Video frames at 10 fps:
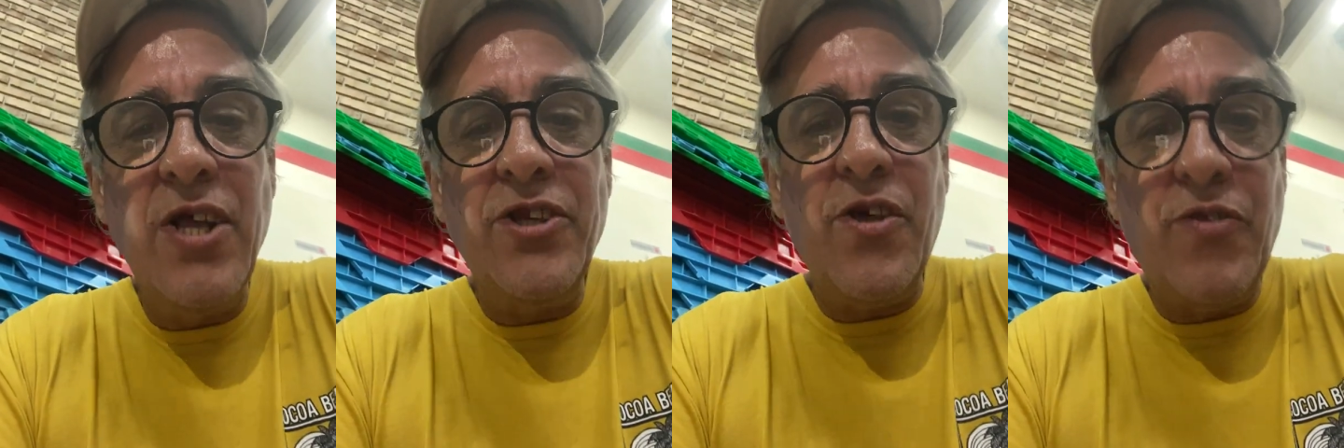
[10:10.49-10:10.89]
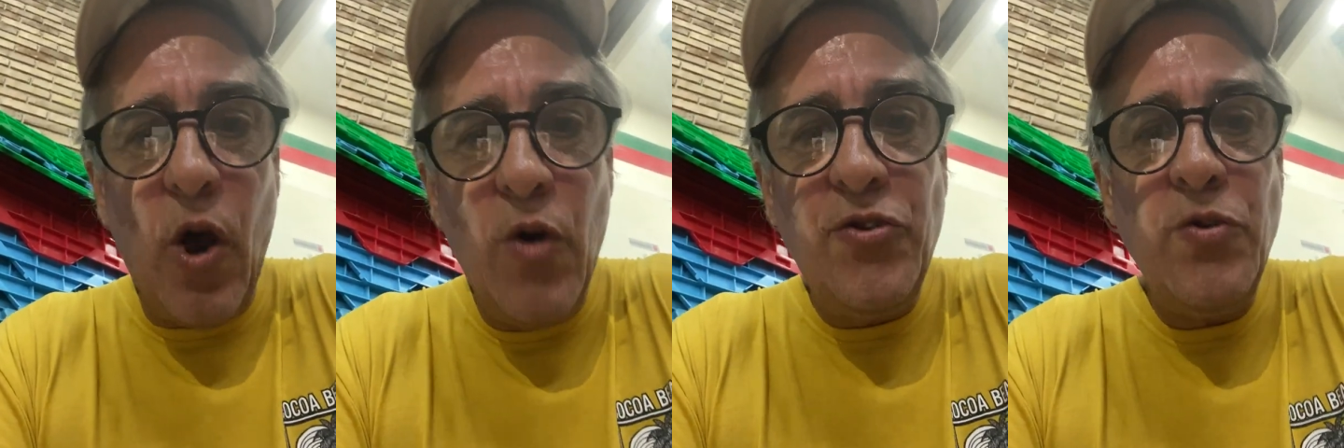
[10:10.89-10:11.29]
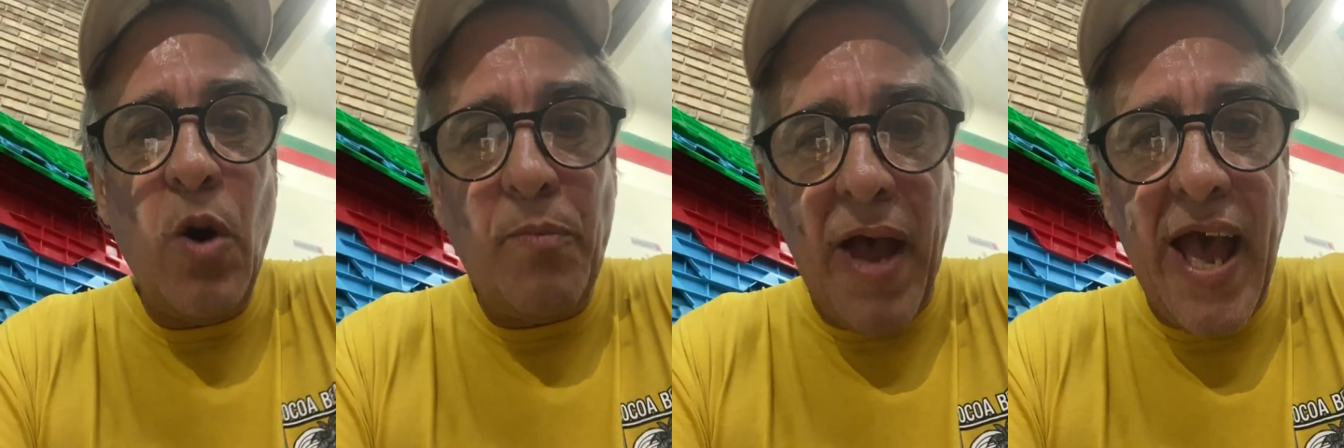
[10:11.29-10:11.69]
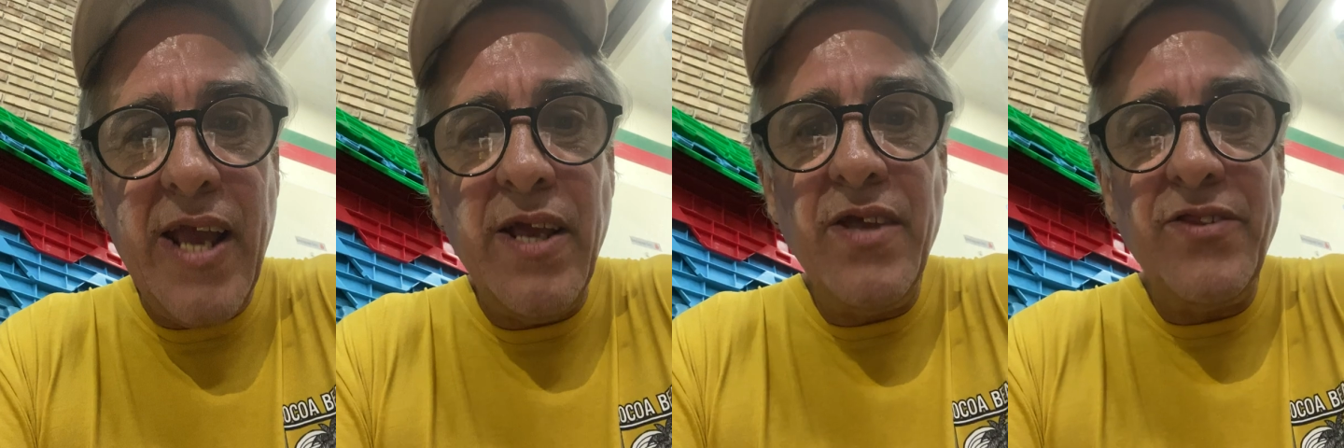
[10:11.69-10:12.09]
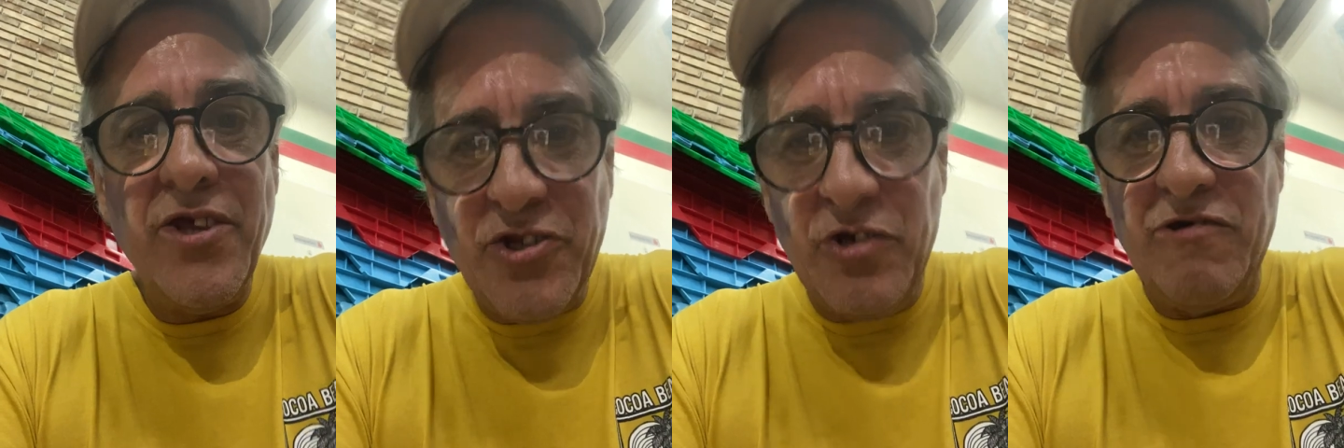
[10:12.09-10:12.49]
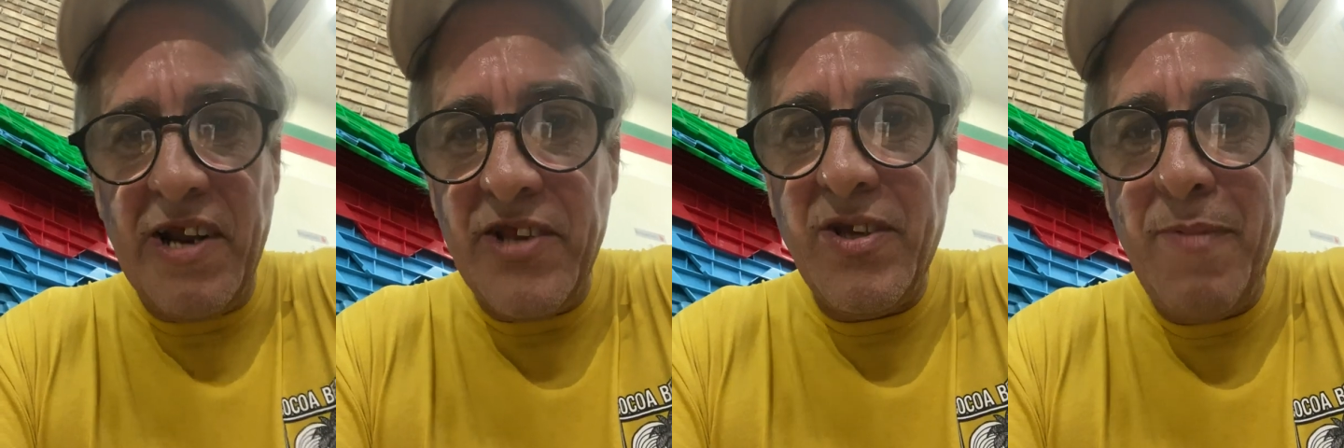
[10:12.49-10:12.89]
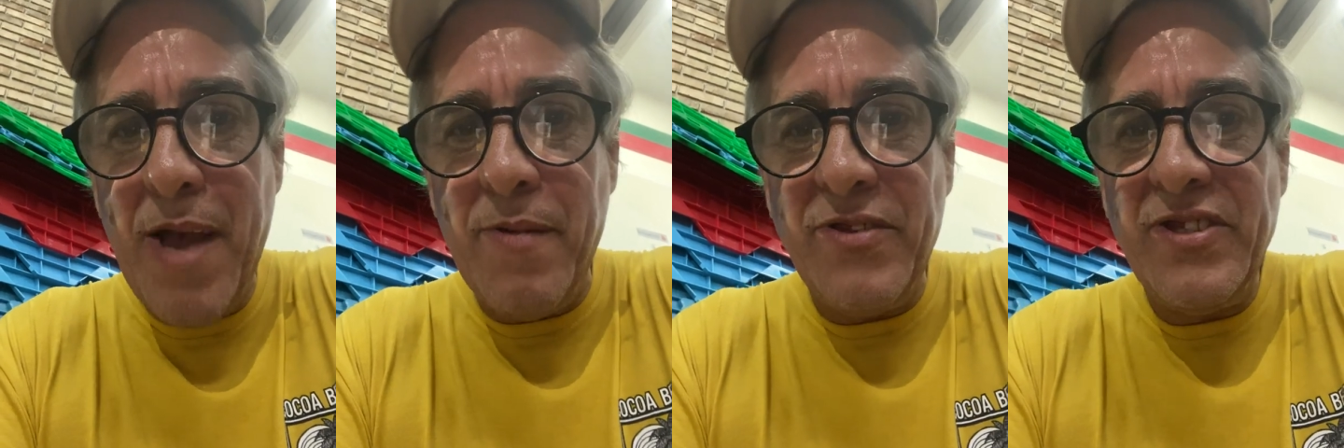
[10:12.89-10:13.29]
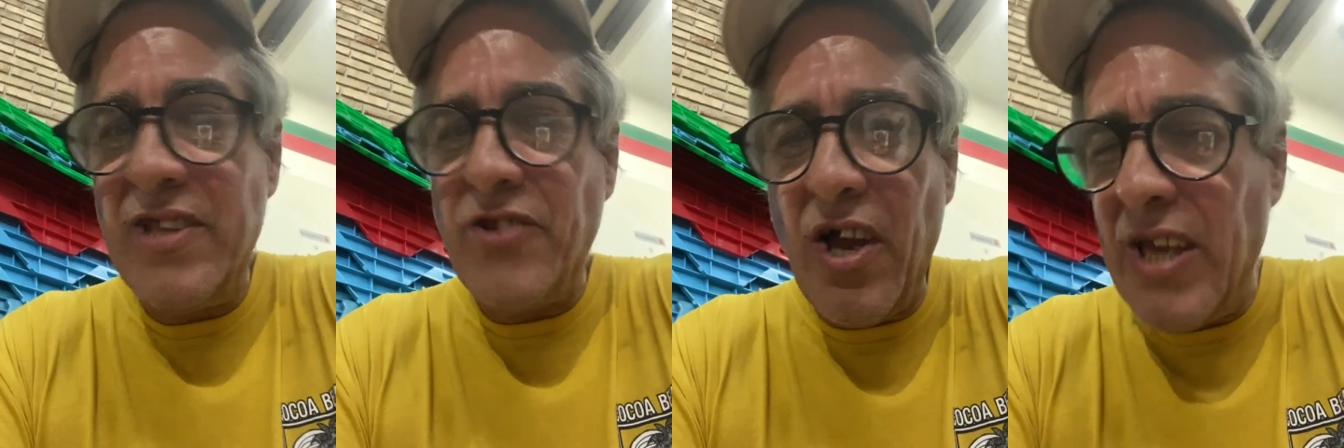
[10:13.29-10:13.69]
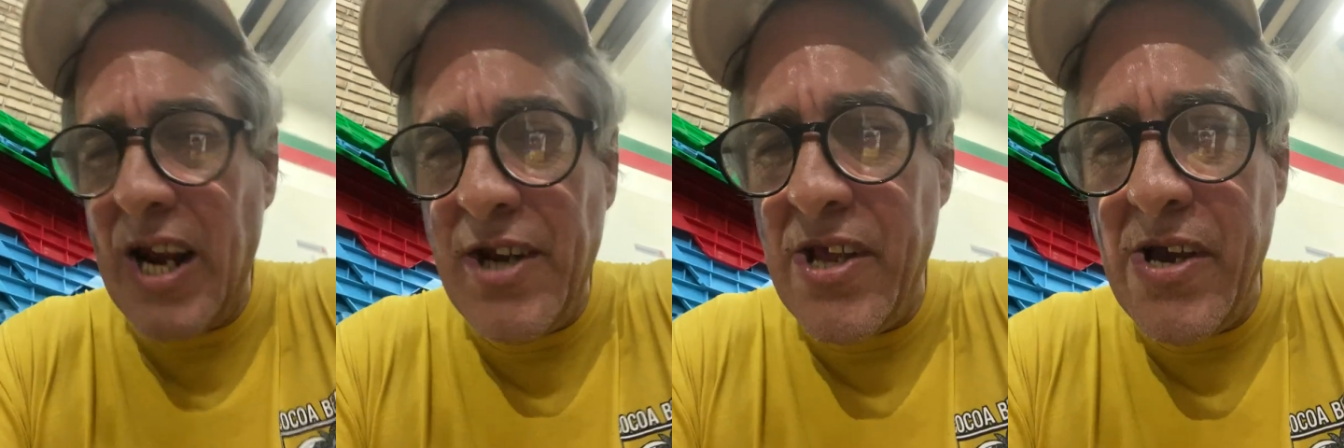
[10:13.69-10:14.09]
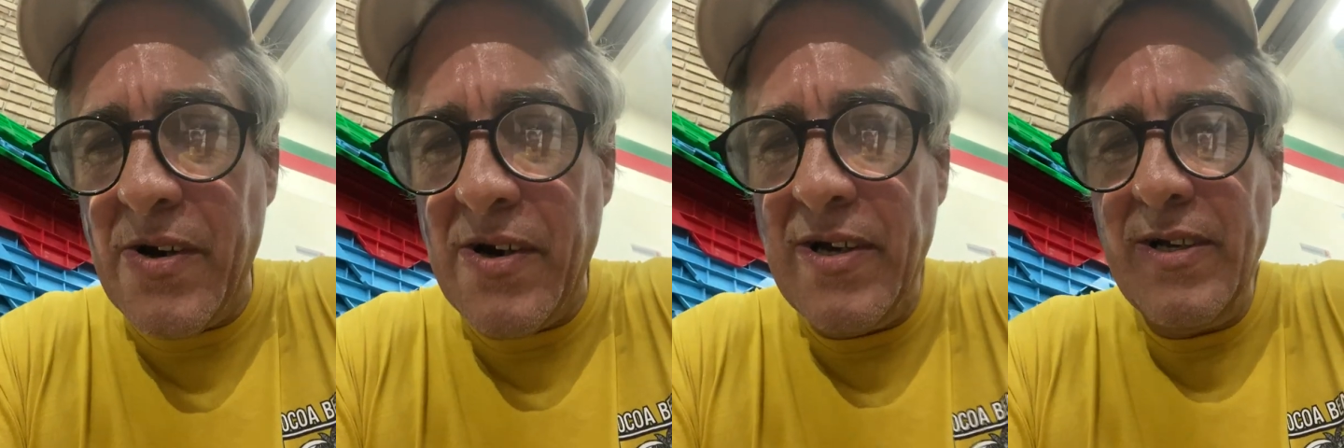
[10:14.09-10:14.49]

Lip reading: to those who obey the 2 greatest commandments. That's all you got to do.